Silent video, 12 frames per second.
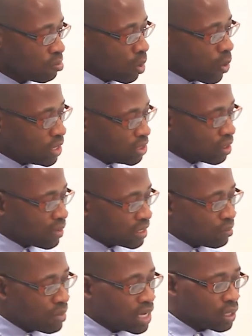But when you talk
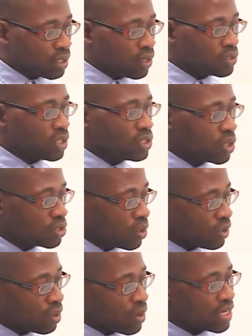about the main clause, it's
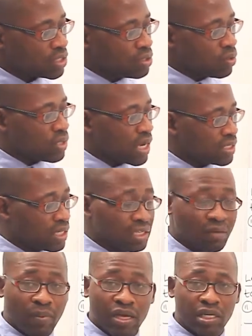also otherwise known as the
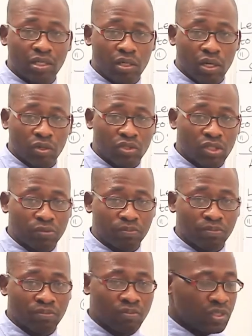independent clause.
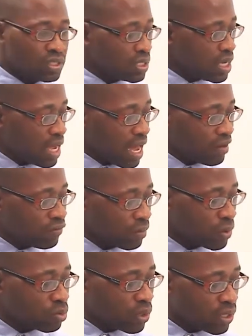And
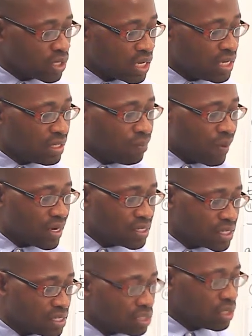from the word
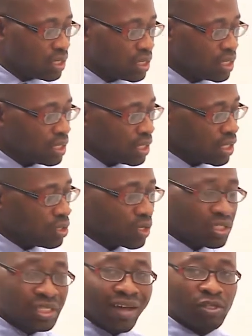independent, it
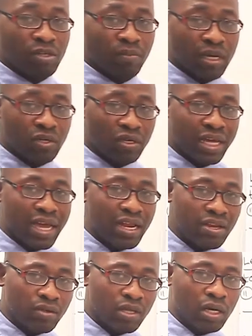doesn't have to depend on
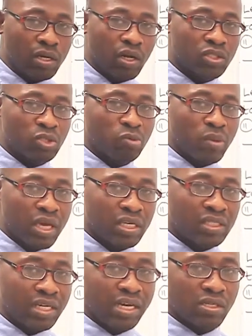any other clause to
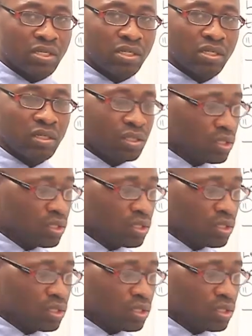make sense.